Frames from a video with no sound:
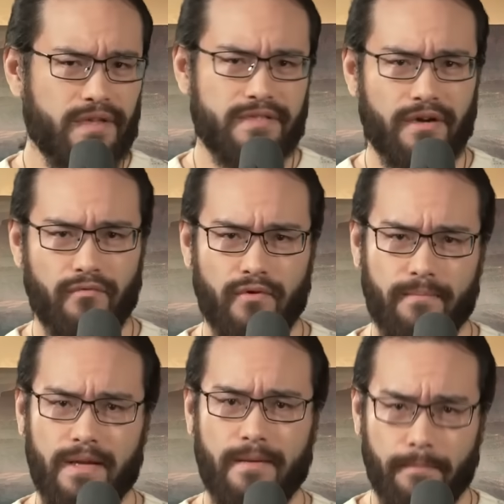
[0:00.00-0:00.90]
detail would
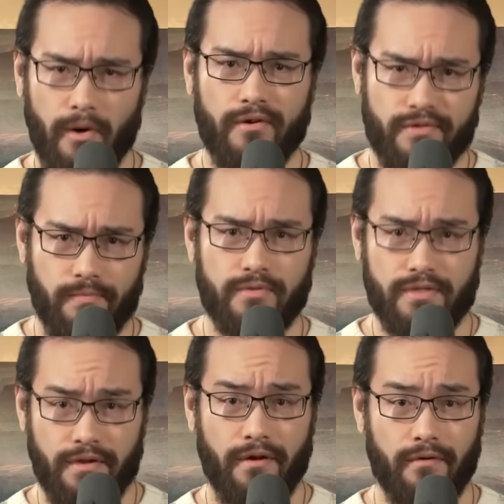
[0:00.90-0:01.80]
have been impossible
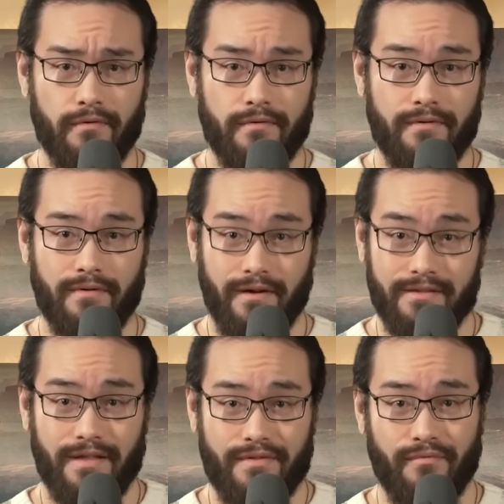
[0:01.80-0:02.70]
to know,
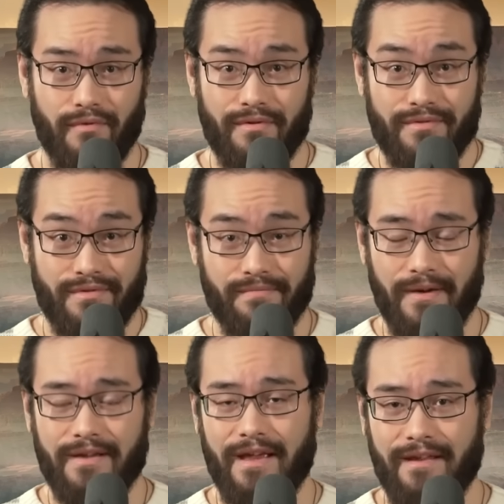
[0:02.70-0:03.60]
unless it was,
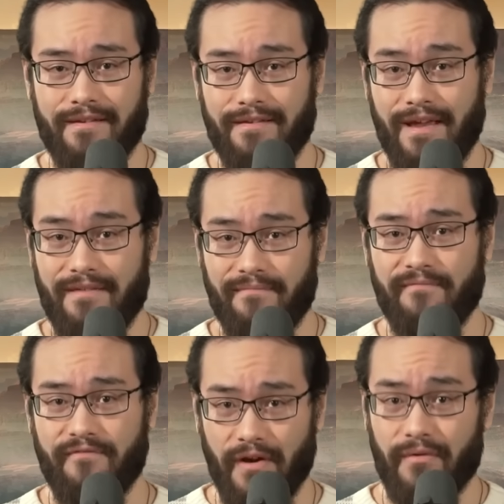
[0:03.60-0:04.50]
again, a
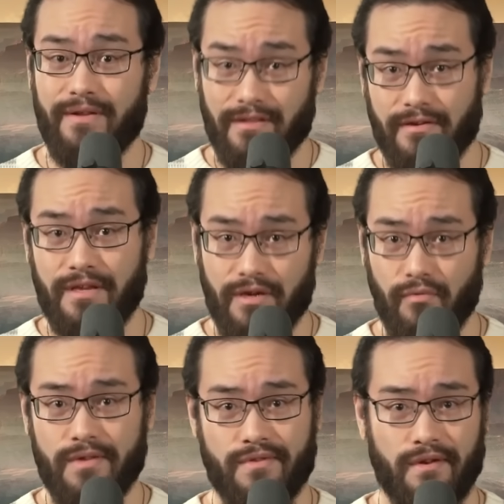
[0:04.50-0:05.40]
very lucky
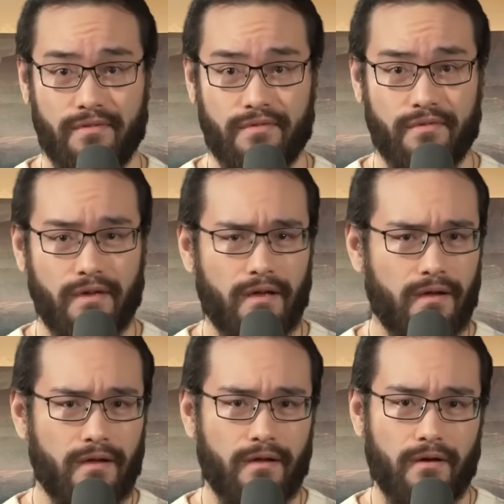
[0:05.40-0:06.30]
coincidence,
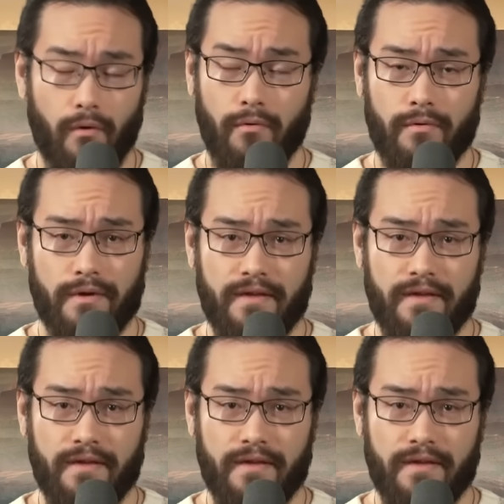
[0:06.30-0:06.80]
or